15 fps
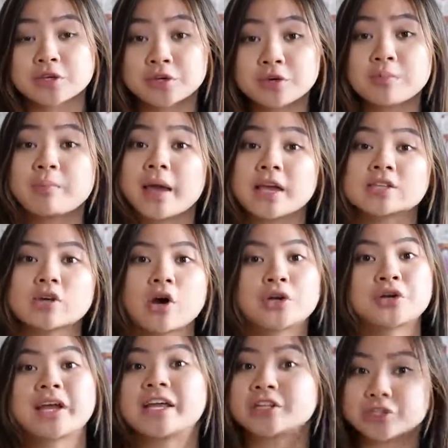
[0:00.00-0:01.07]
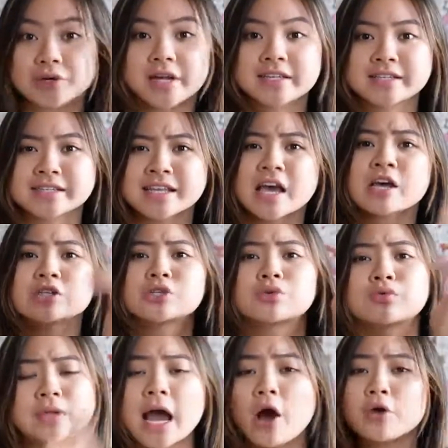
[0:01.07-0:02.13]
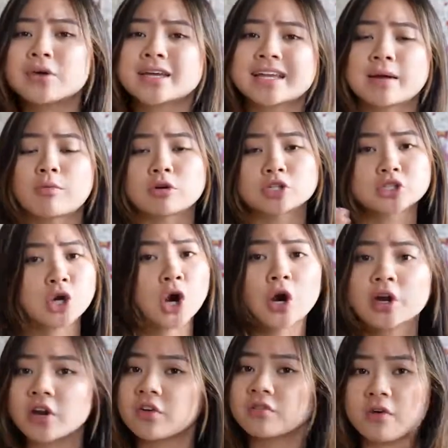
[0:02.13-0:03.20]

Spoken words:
you based on your interests. So now you can get more targeted